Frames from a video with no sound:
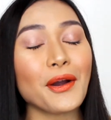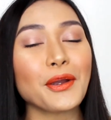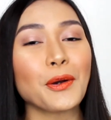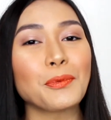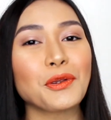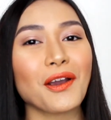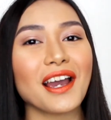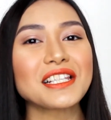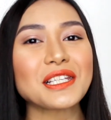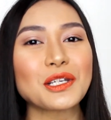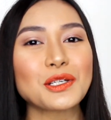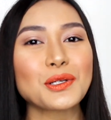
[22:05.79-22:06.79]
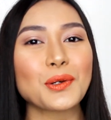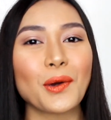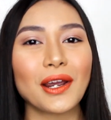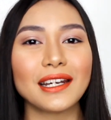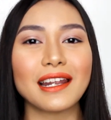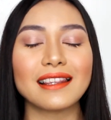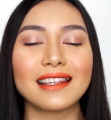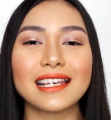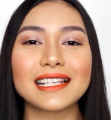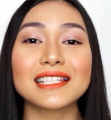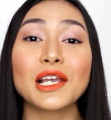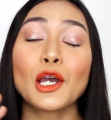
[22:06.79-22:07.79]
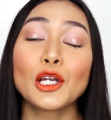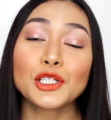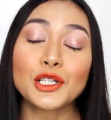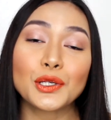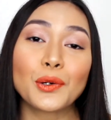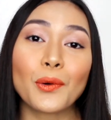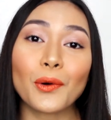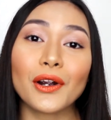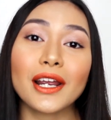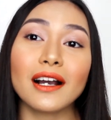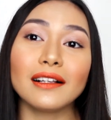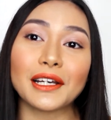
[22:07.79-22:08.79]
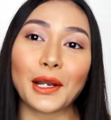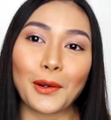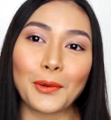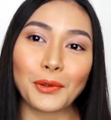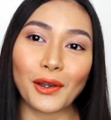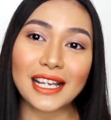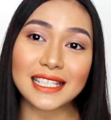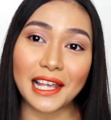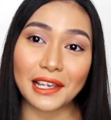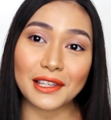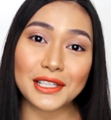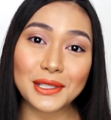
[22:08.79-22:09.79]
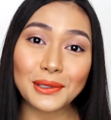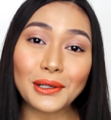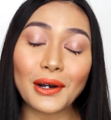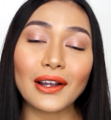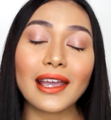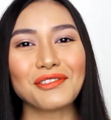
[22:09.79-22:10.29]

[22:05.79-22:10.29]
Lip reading: I hope you guys enjoyed this tutorial, and I hope you guys like this look.